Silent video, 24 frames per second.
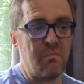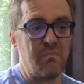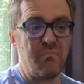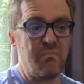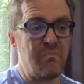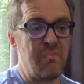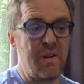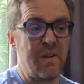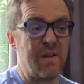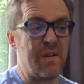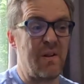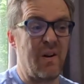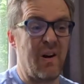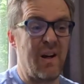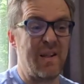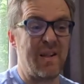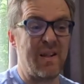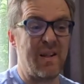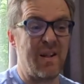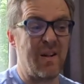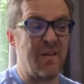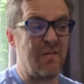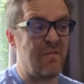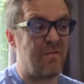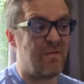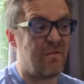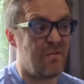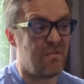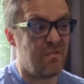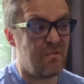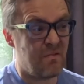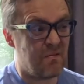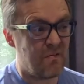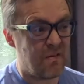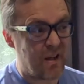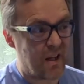It's nice enough.
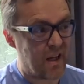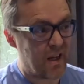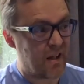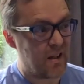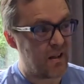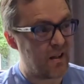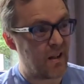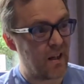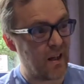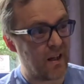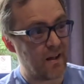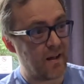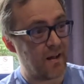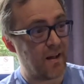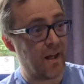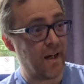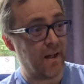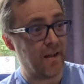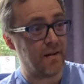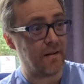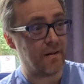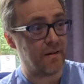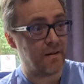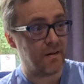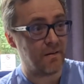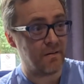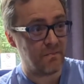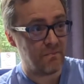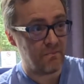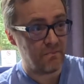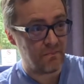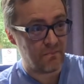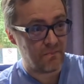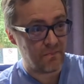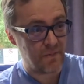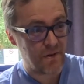It's
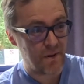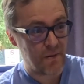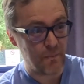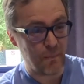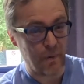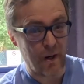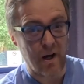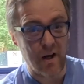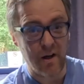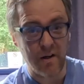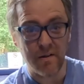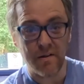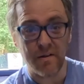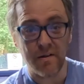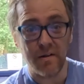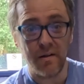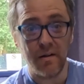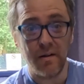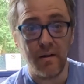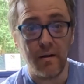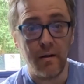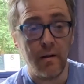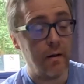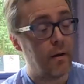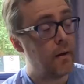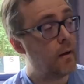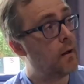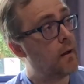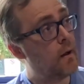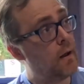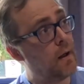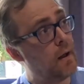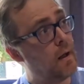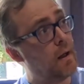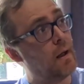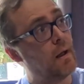sparse.
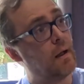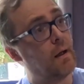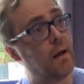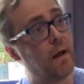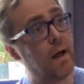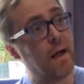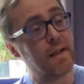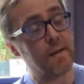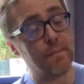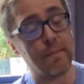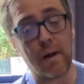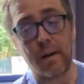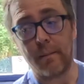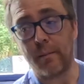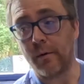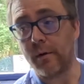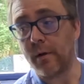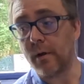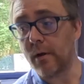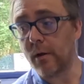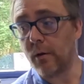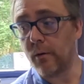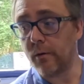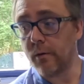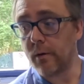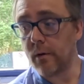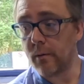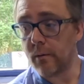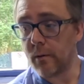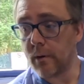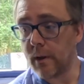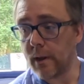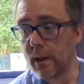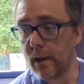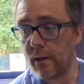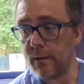There's a pub on the corner I'm
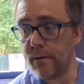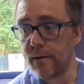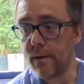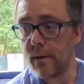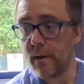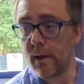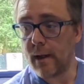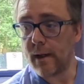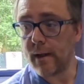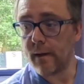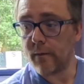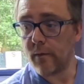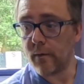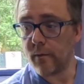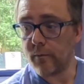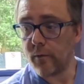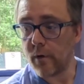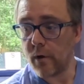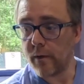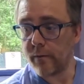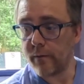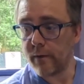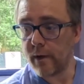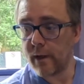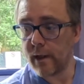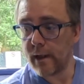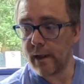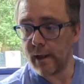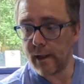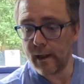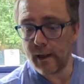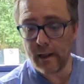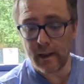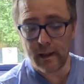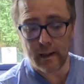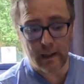going to go to later on rather than eat
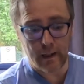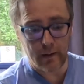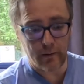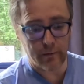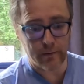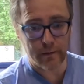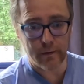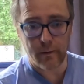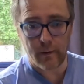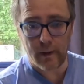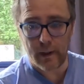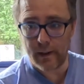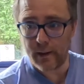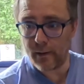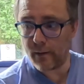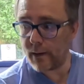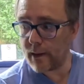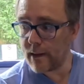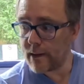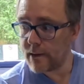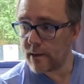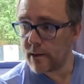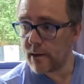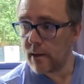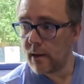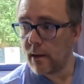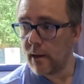here. That looks quite nice.